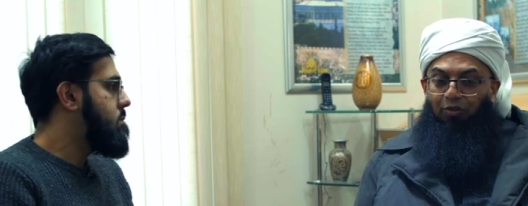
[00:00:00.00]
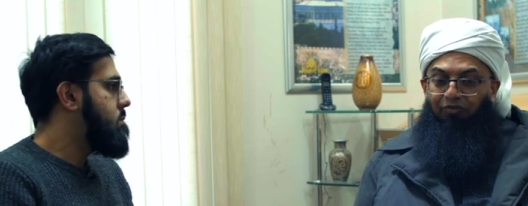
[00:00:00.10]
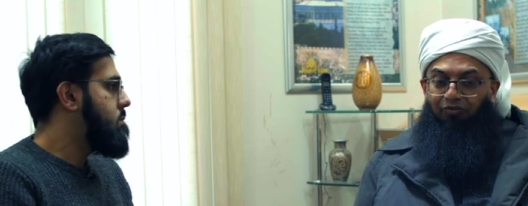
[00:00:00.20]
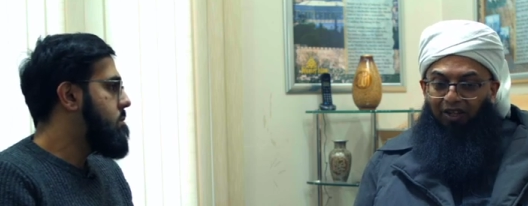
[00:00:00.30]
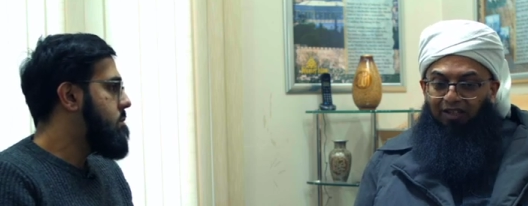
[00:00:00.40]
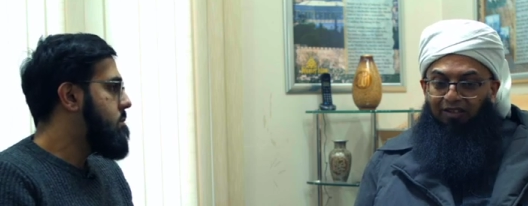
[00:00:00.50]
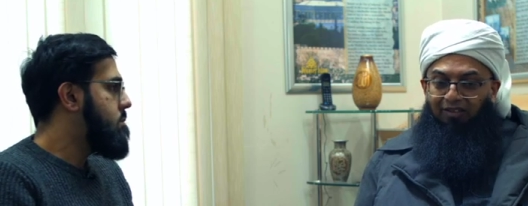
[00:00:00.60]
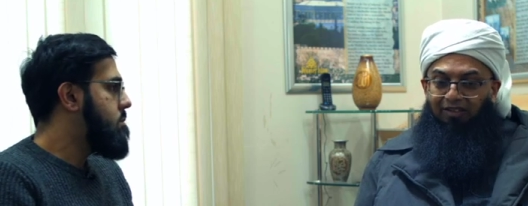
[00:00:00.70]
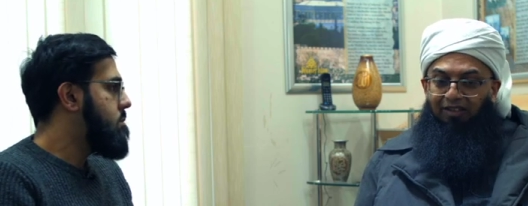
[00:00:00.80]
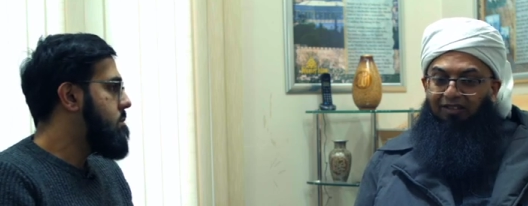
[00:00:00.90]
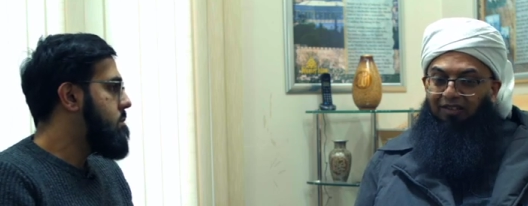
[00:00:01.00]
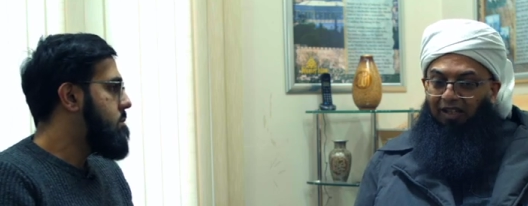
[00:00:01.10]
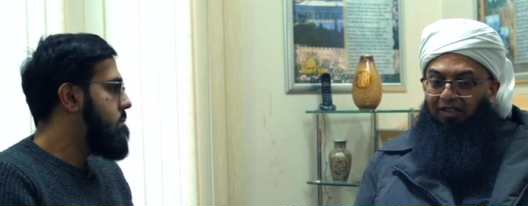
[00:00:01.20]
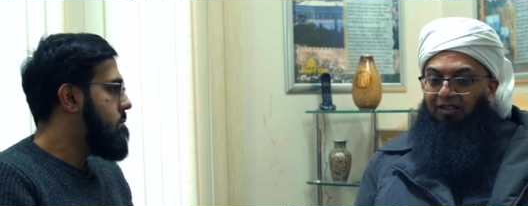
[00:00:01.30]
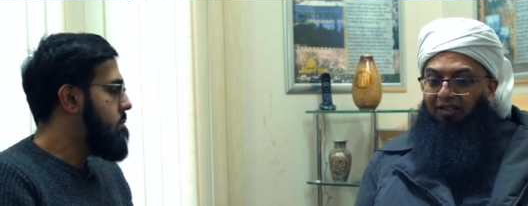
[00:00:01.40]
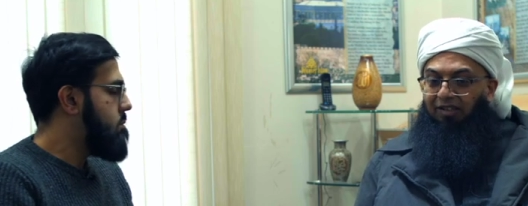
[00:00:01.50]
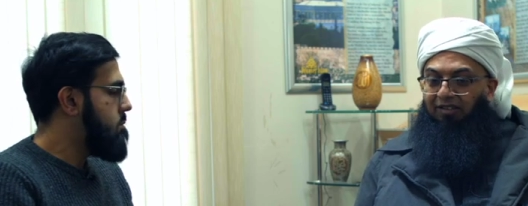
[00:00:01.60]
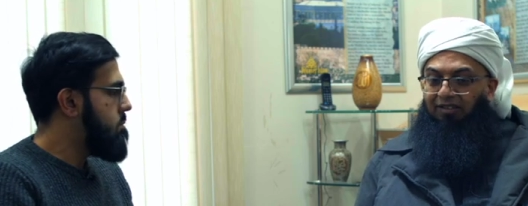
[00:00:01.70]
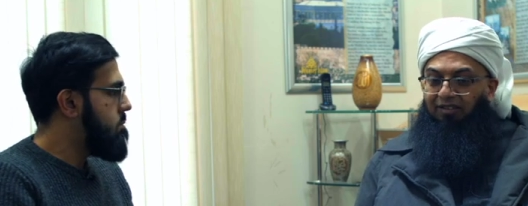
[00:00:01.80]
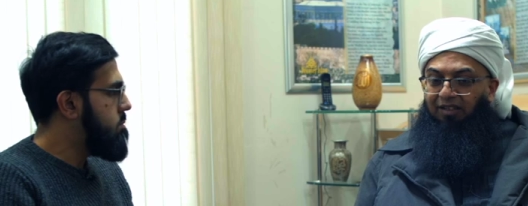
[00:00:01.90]
Speaker 1: of faith is telling
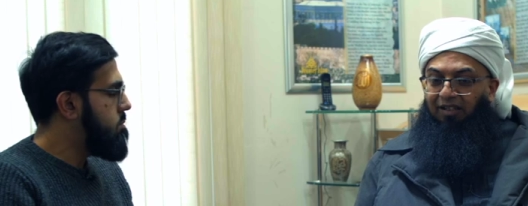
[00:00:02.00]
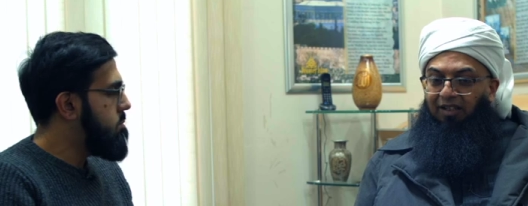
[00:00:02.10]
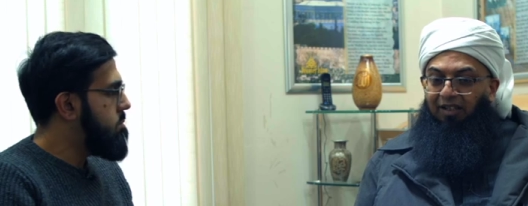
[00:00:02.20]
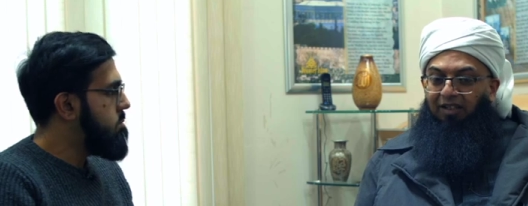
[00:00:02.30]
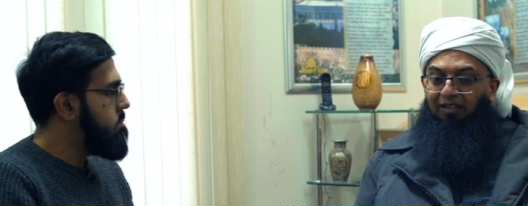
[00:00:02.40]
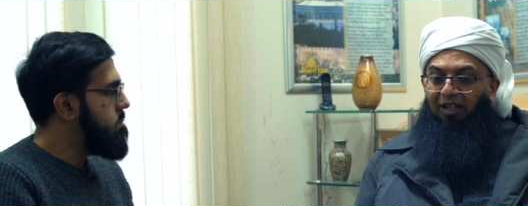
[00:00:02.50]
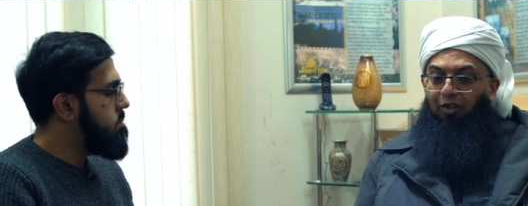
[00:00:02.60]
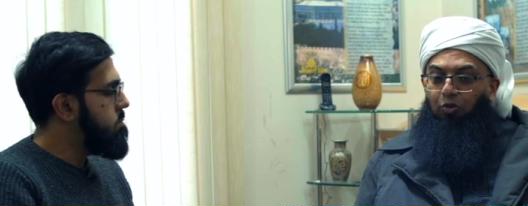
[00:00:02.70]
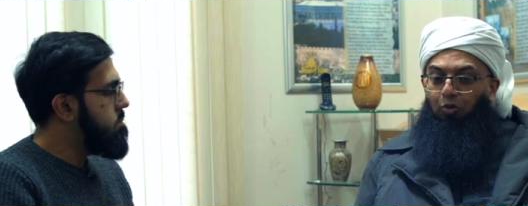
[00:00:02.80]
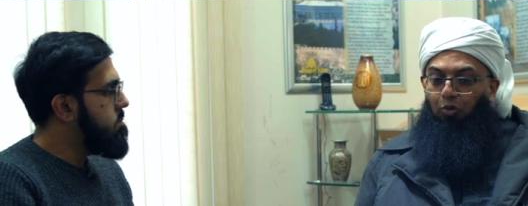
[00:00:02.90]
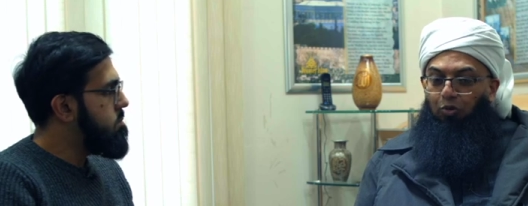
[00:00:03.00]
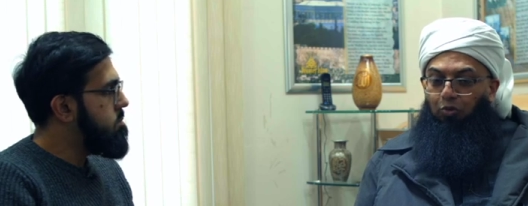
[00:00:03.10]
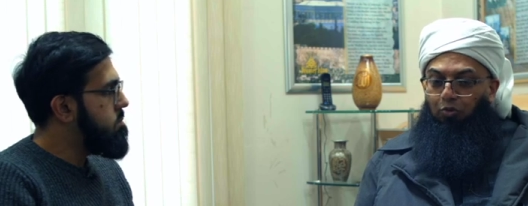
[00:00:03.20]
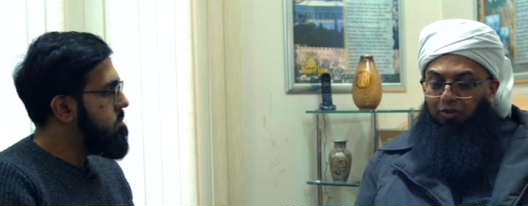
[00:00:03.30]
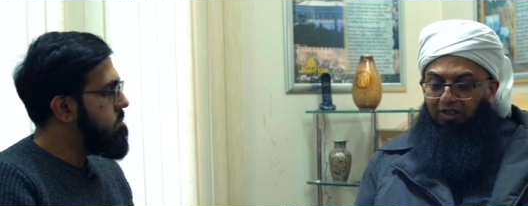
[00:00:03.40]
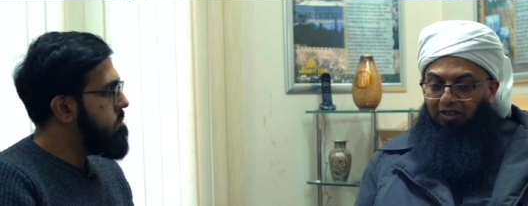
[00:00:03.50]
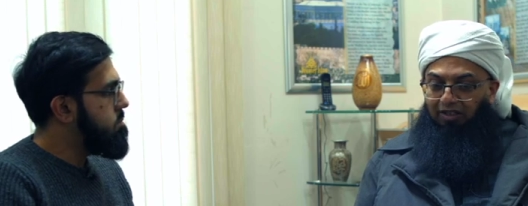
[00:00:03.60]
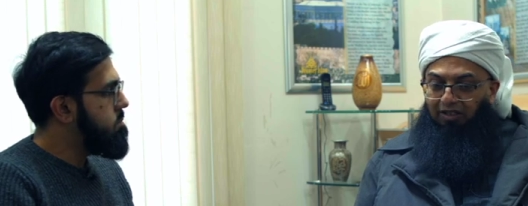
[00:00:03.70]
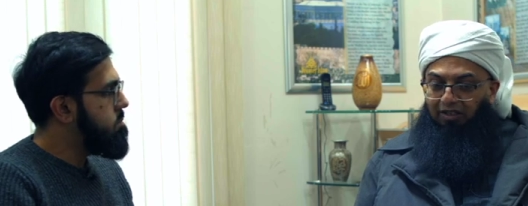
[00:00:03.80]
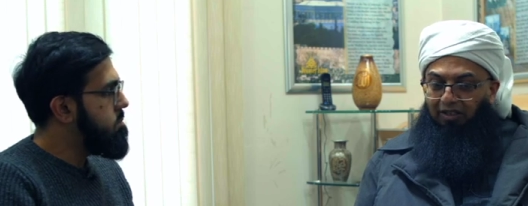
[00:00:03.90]
us that your
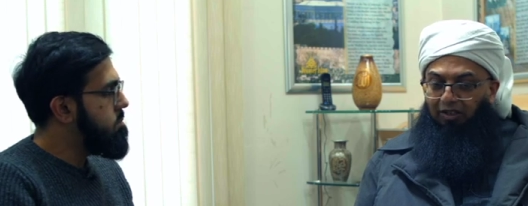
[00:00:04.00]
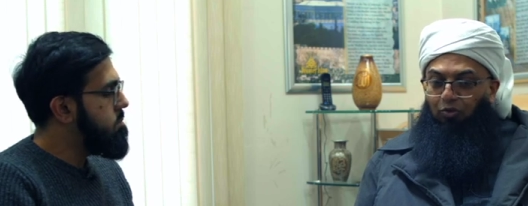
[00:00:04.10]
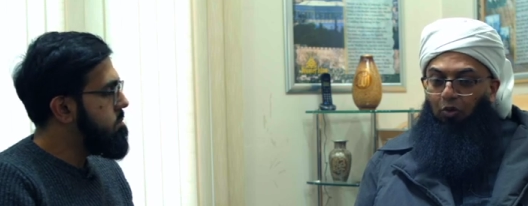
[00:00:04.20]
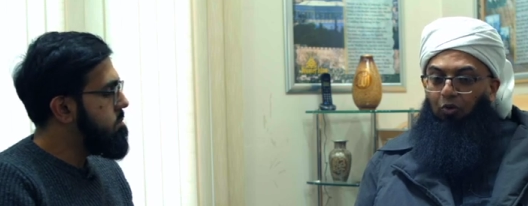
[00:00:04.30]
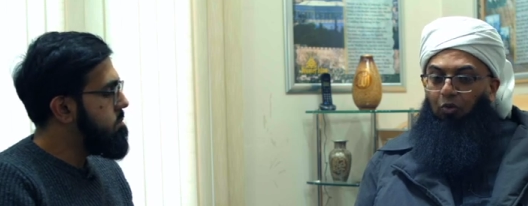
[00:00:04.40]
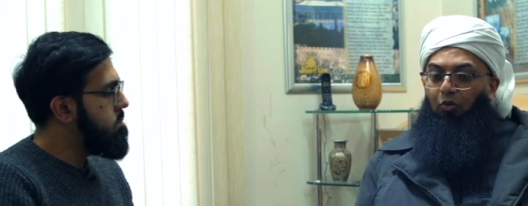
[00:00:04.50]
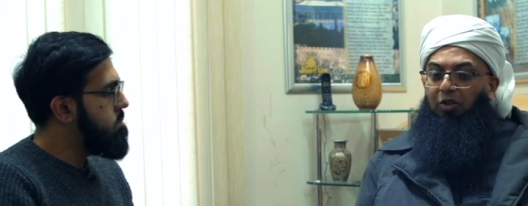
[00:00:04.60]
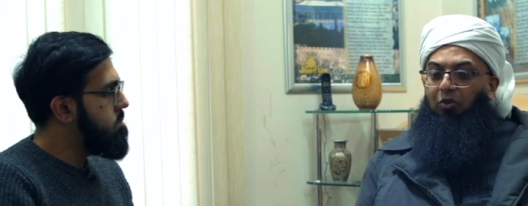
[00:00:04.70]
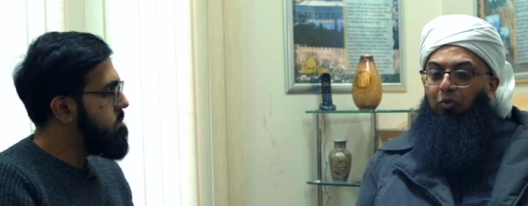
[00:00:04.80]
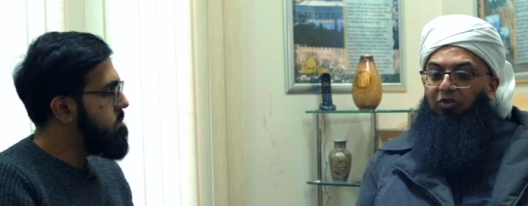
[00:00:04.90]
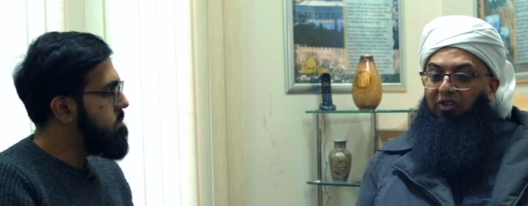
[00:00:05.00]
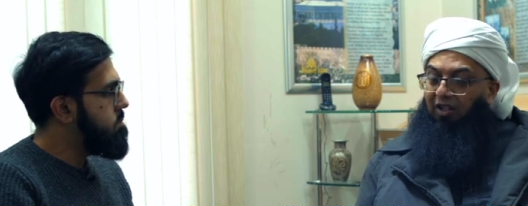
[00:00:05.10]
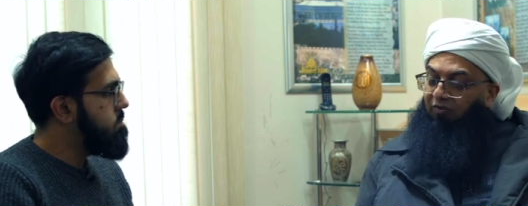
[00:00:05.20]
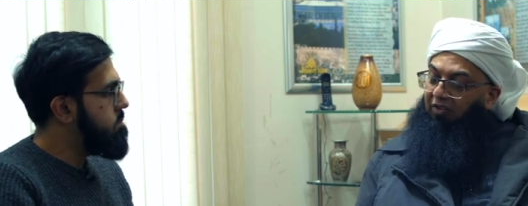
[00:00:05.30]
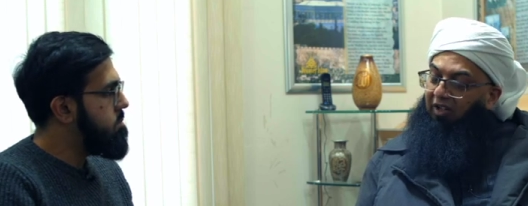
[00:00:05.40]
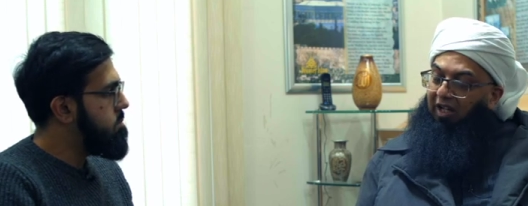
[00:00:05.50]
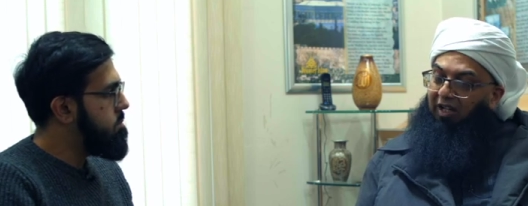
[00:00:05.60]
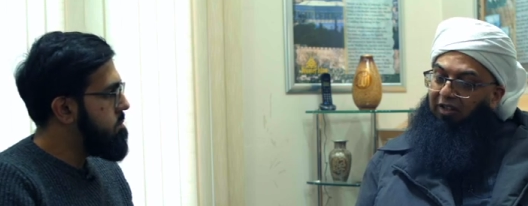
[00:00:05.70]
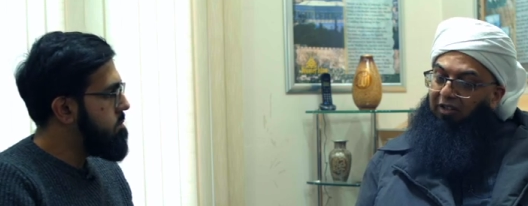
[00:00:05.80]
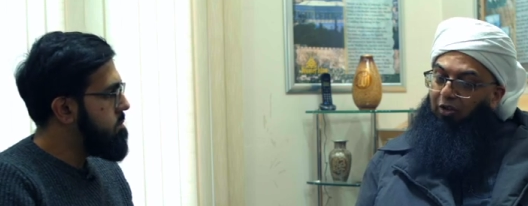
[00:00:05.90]
duty is not only to
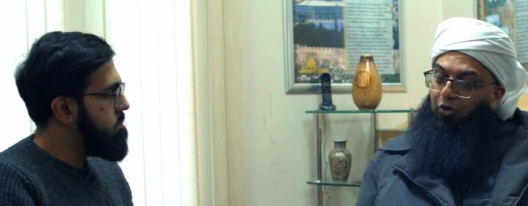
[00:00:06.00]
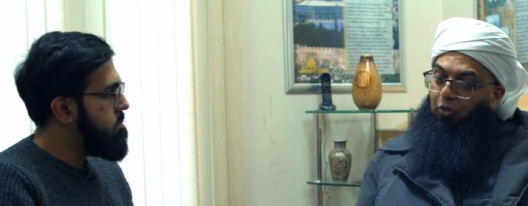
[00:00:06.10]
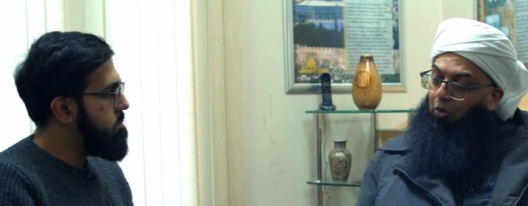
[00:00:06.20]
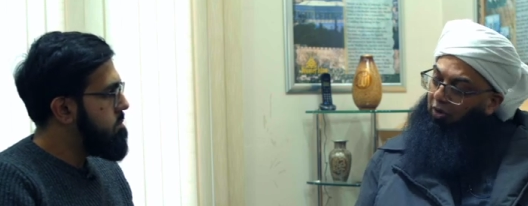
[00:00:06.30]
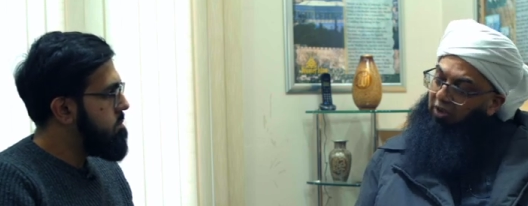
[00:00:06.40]
safeguard your